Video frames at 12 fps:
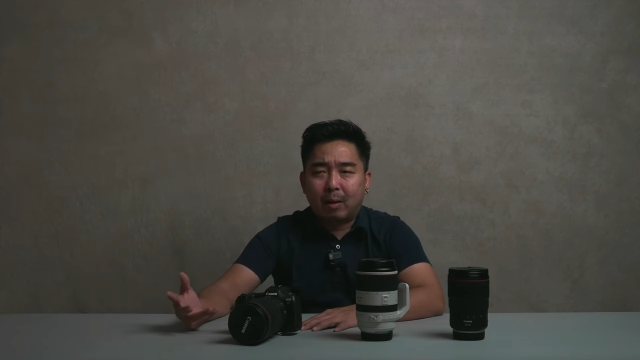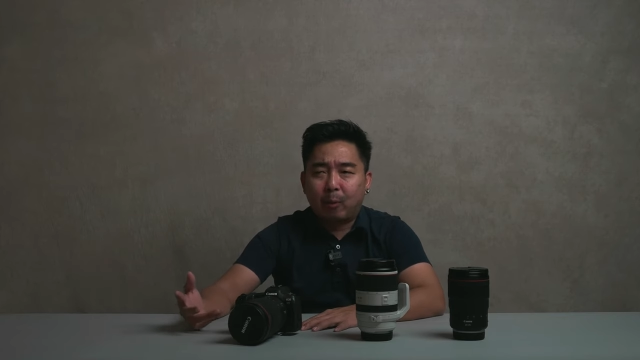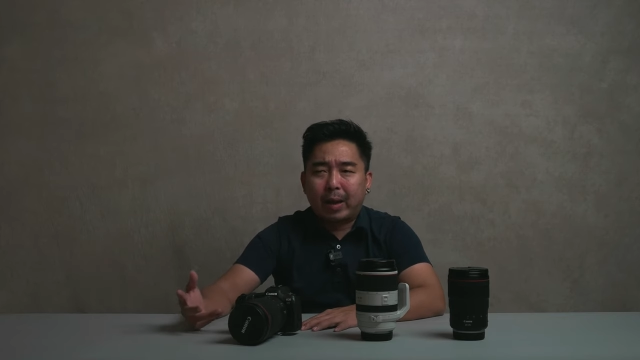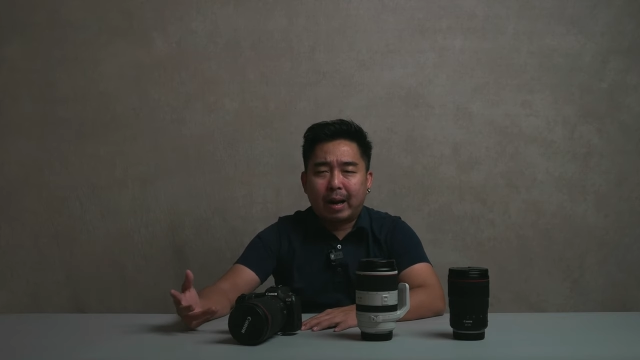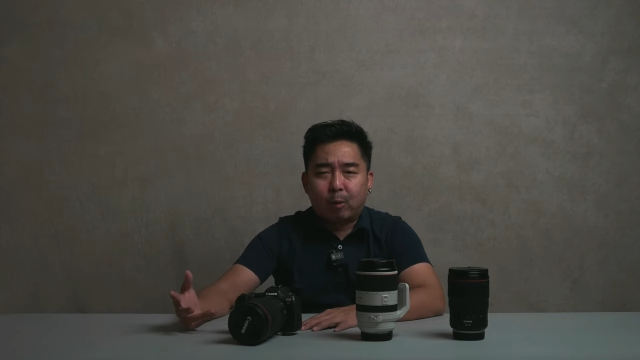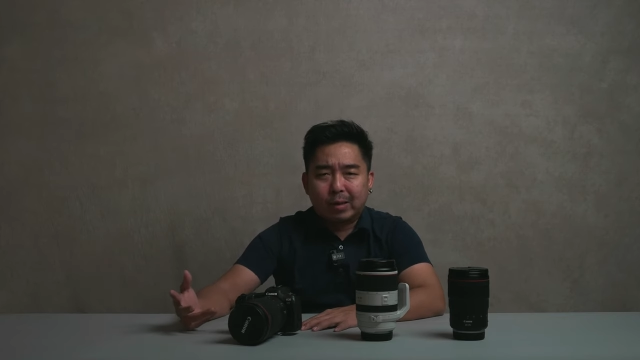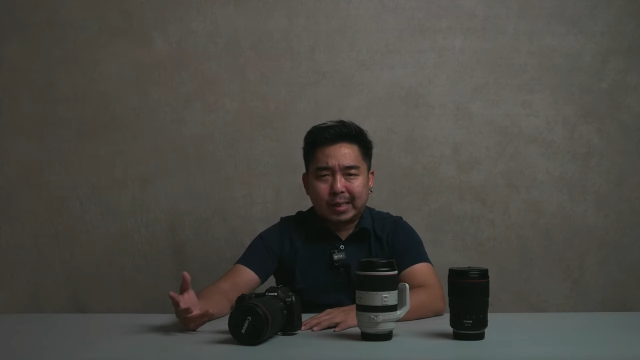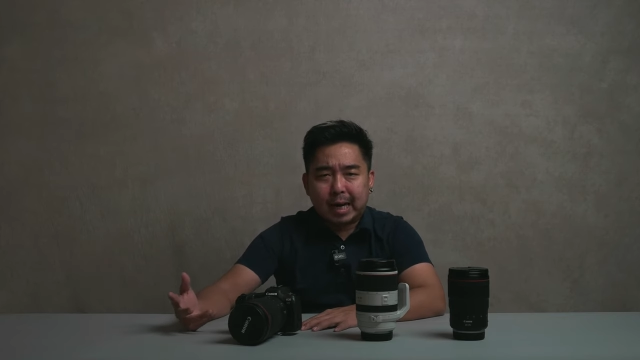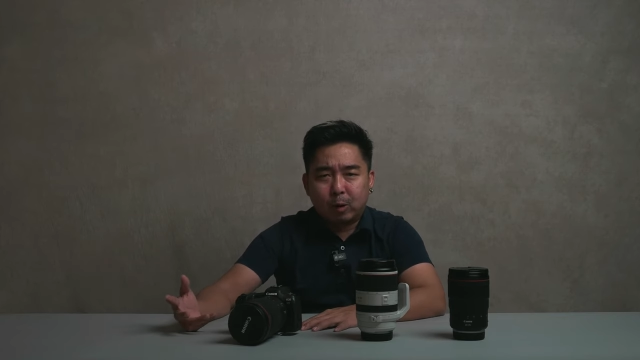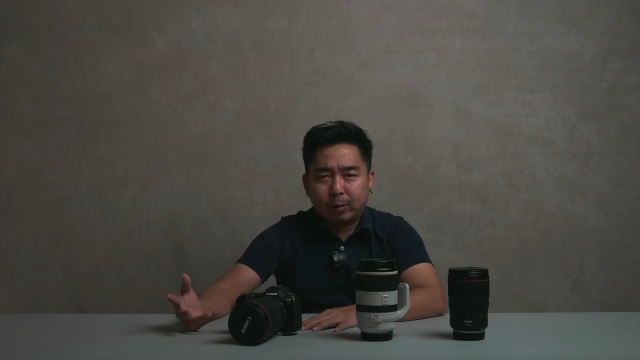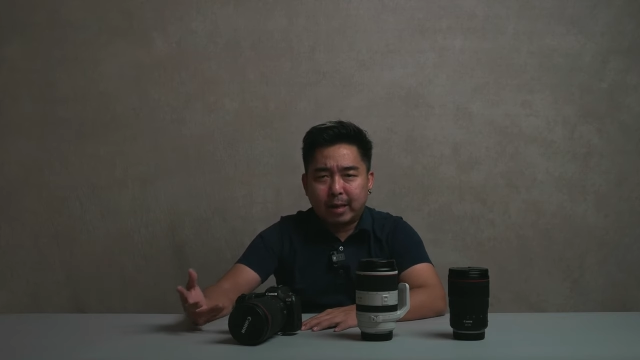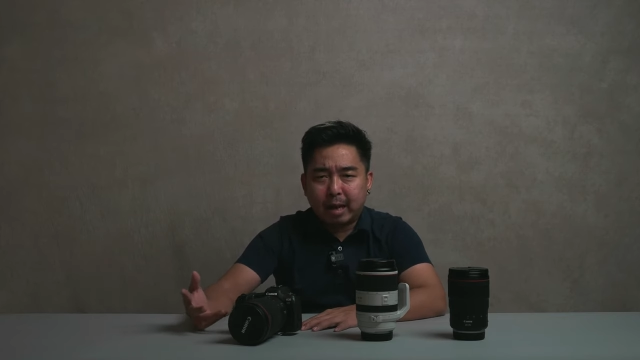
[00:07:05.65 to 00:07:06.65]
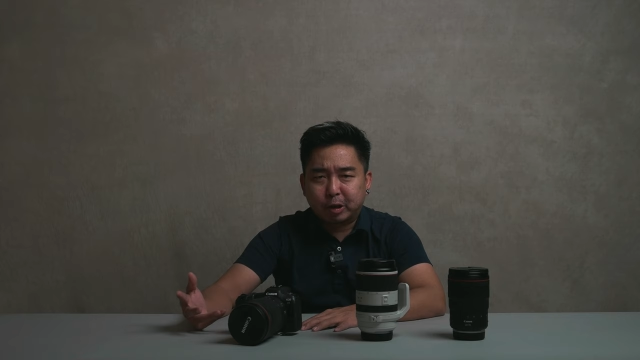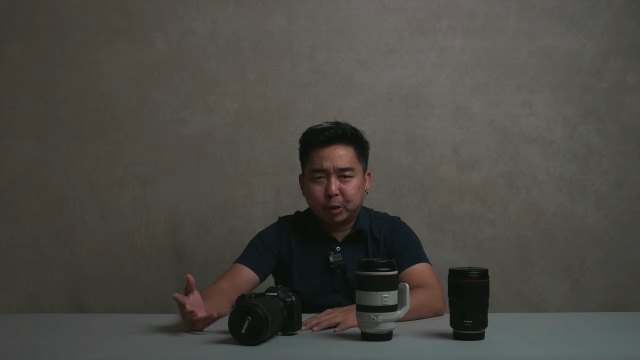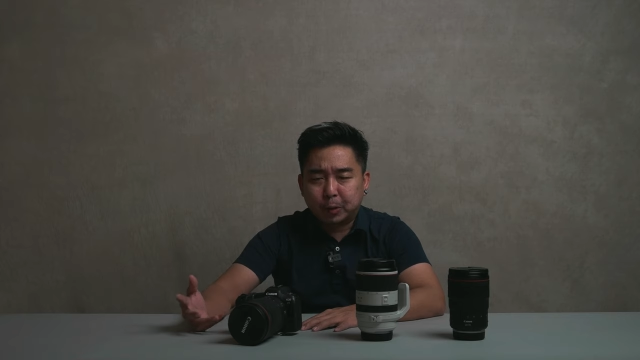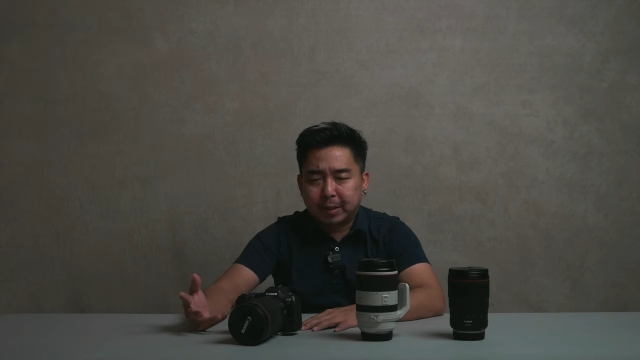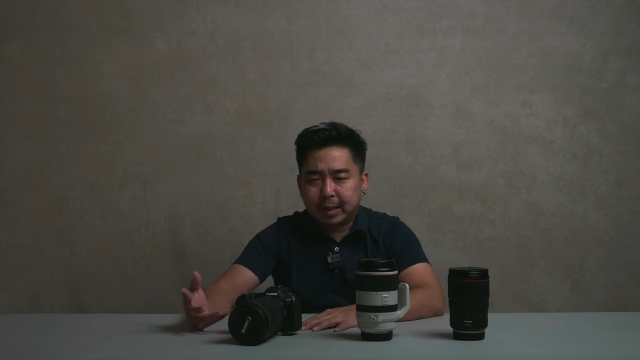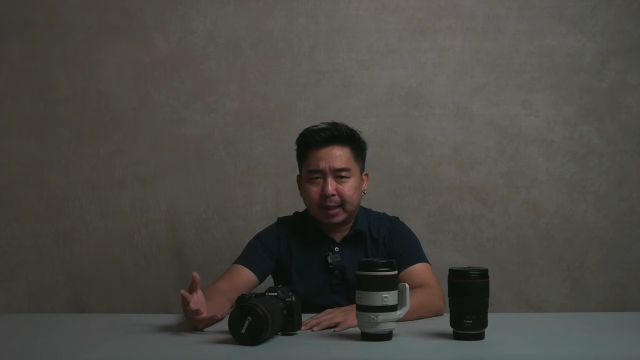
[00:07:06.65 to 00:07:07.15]
when I was out there
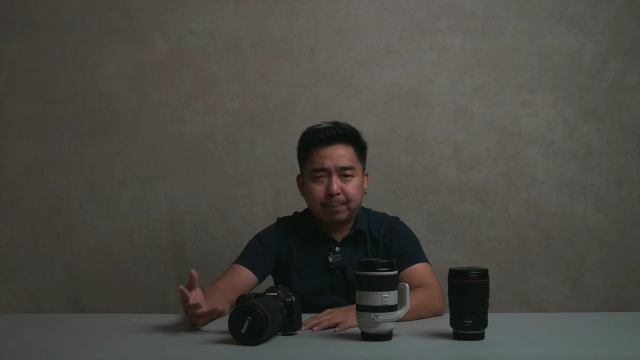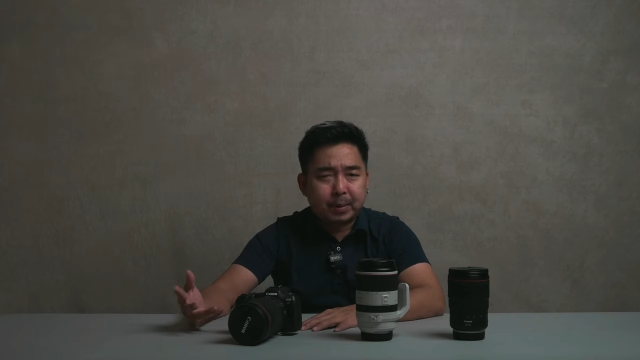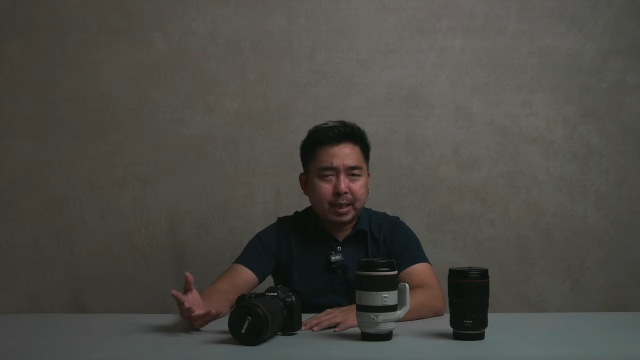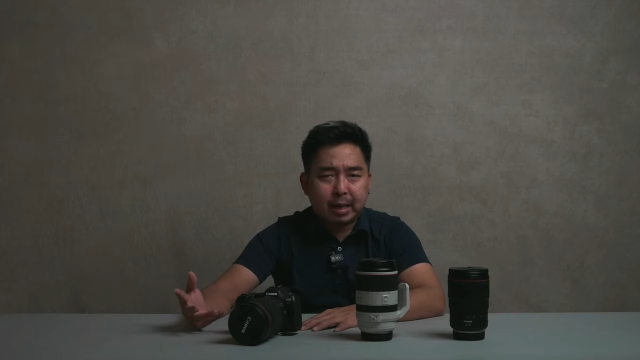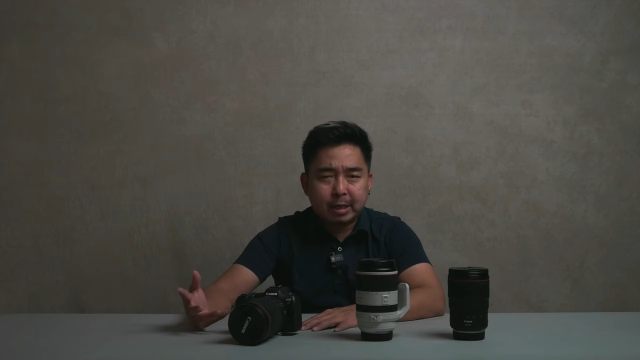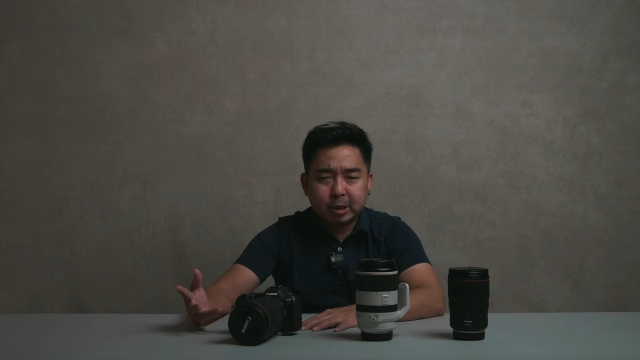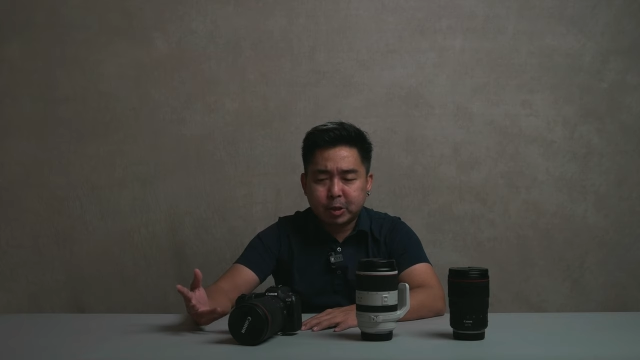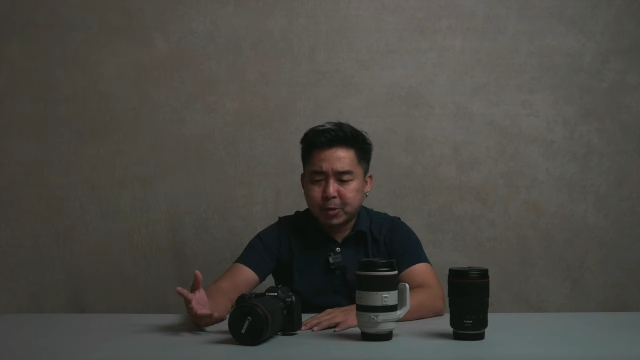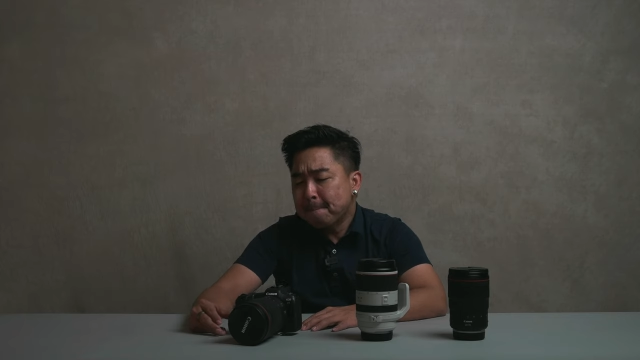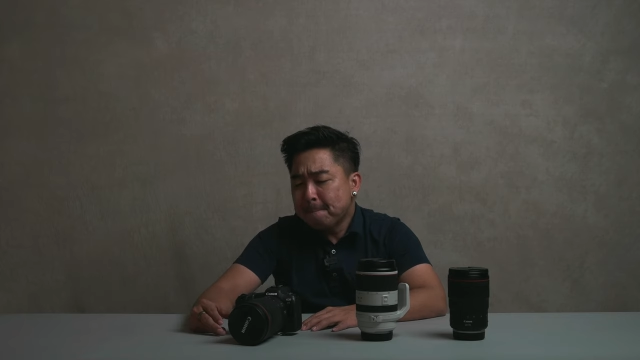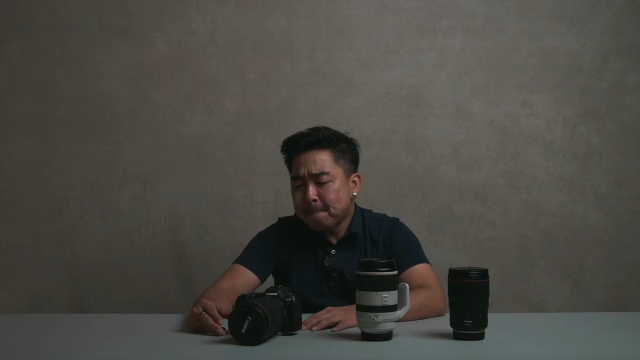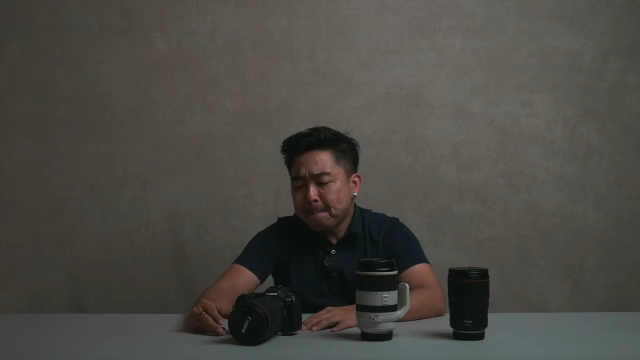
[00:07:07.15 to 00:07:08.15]
shooting in Petaling Street,